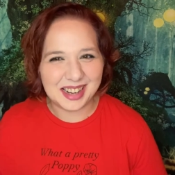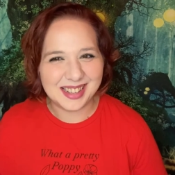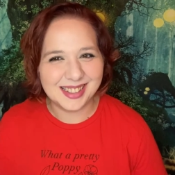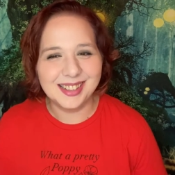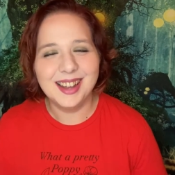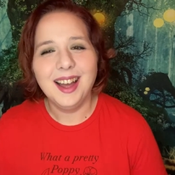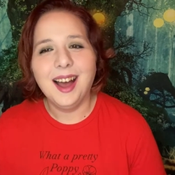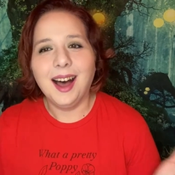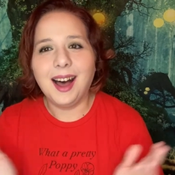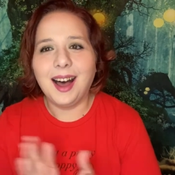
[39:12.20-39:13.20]
right?
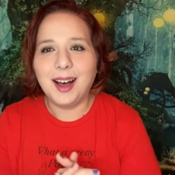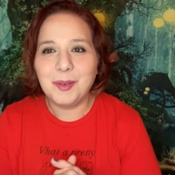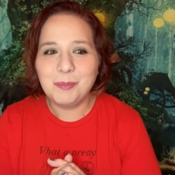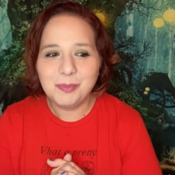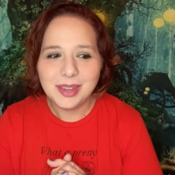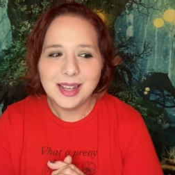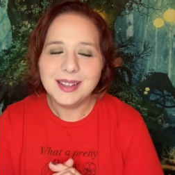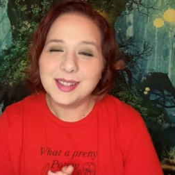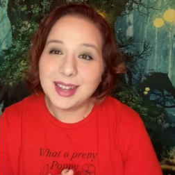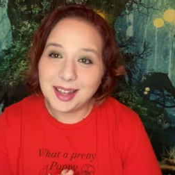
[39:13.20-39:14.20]
Um,
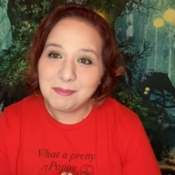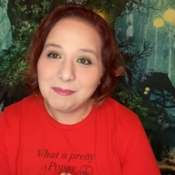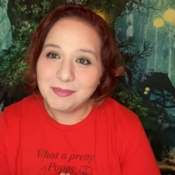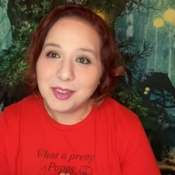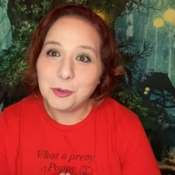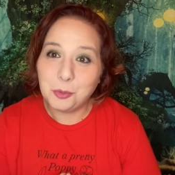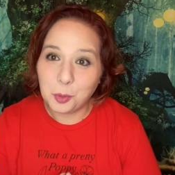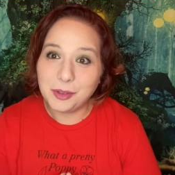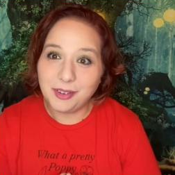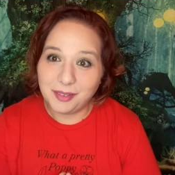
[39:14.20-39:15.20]
so yeah,
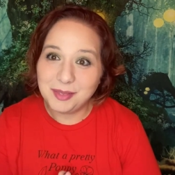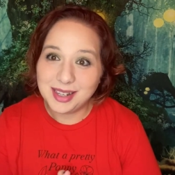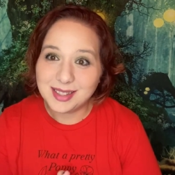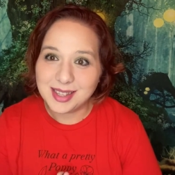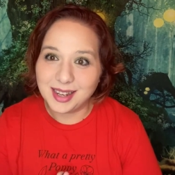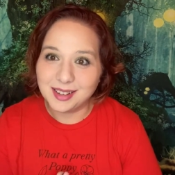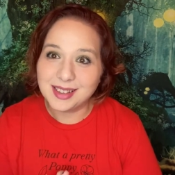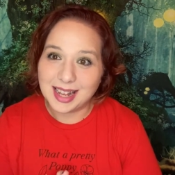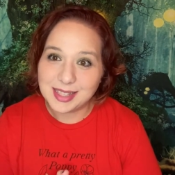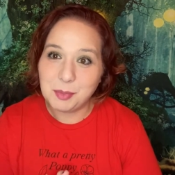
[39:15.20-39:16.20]
45 minutes
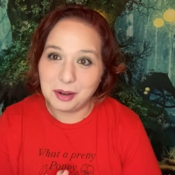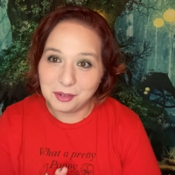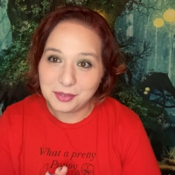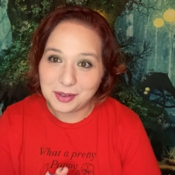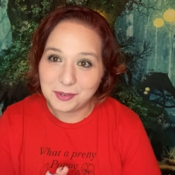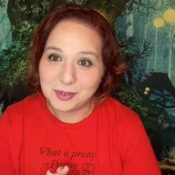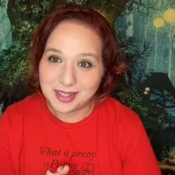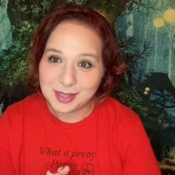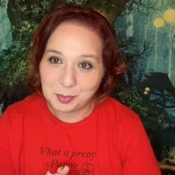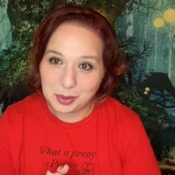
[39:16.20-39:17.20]
later, that's my review for
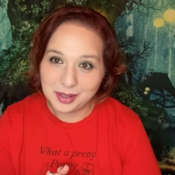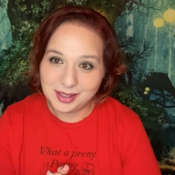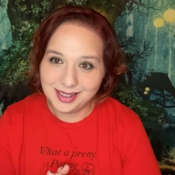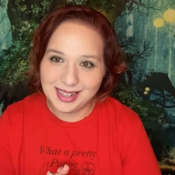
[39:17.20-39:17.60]
this book.